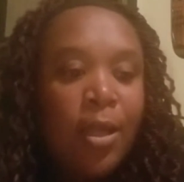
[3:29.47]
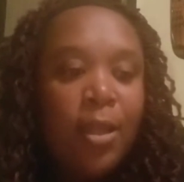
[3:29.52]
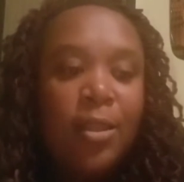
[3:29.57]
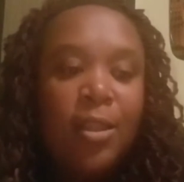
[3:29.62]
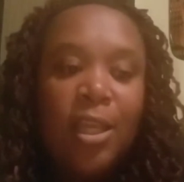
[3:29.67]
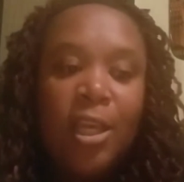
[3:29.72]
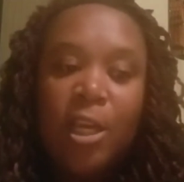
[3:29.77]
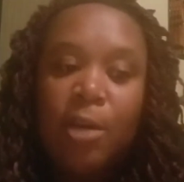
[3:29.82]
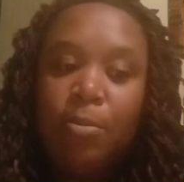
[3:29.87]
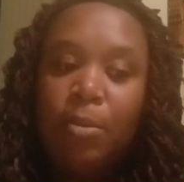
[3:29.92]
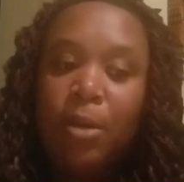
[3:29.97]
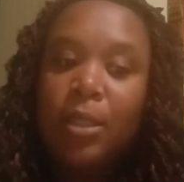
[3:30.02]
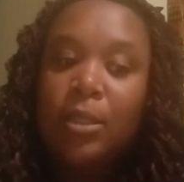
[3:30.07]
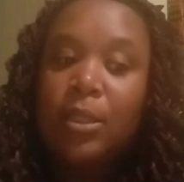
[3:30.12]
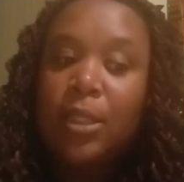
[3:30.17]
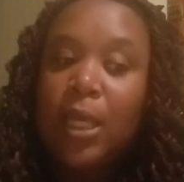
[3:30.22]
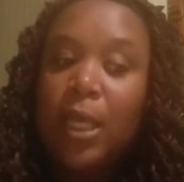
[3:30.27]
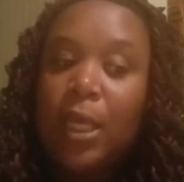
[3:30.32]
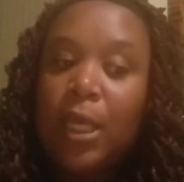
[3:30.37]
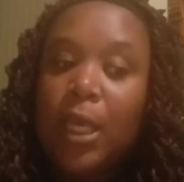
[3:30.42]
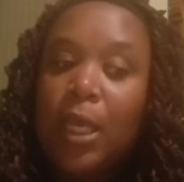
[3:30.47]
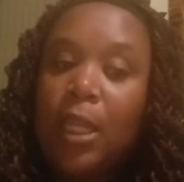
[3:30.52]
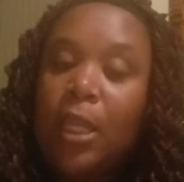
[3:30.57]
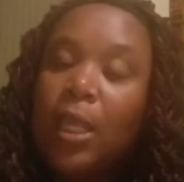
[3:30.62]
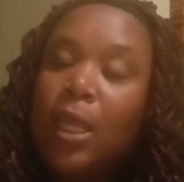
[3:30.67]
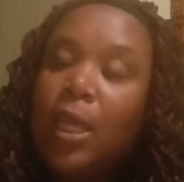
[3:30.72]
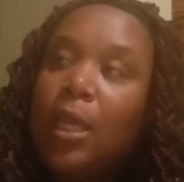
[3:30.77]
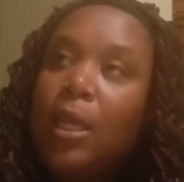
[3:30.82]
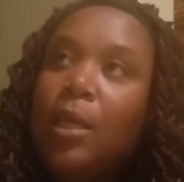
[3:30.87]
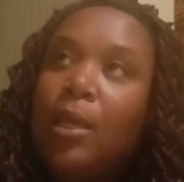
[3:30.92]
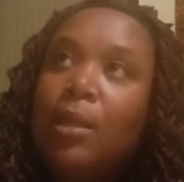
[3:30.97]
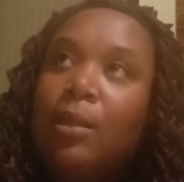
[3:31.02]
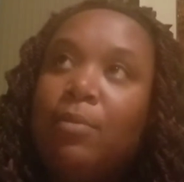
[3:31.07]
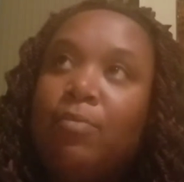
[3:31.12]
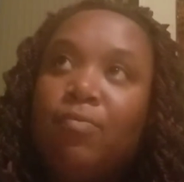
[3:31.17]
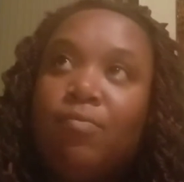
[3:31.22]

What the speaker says: Think about taking a